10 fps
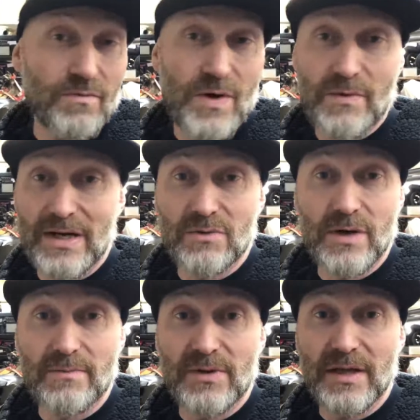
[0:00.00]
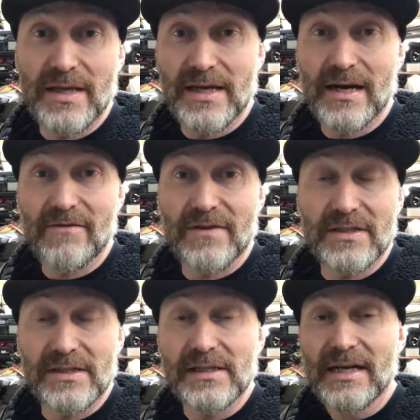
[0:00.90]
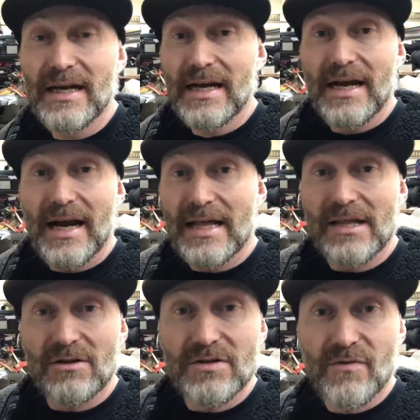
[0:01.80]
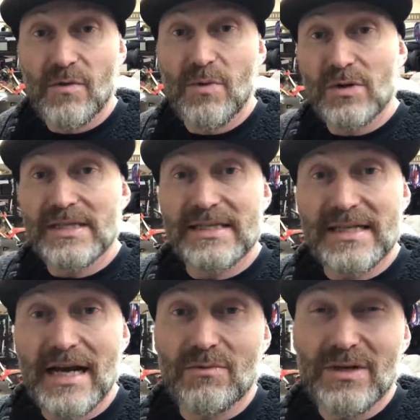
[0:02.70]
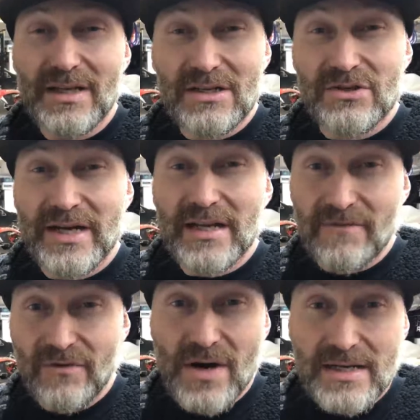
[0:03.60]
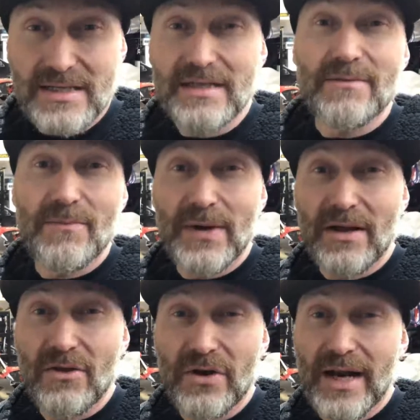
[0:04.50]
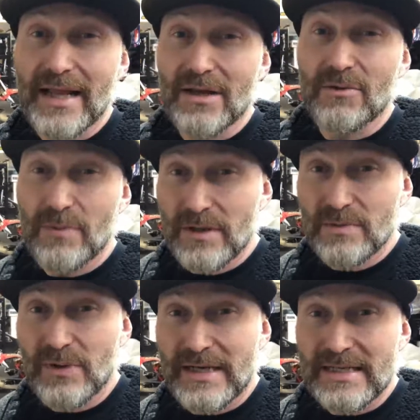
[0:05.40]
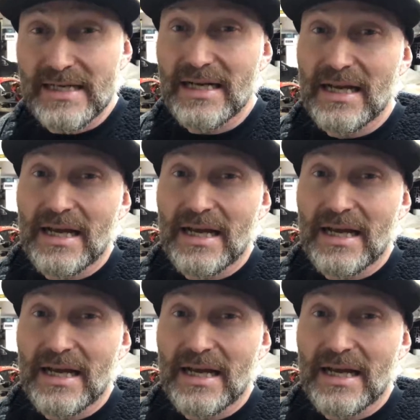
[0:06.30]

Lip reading: went right to work, pull out the air filter. And then those 4 bolts inside were a little tricky at the front, but other than that, it was pretty easy.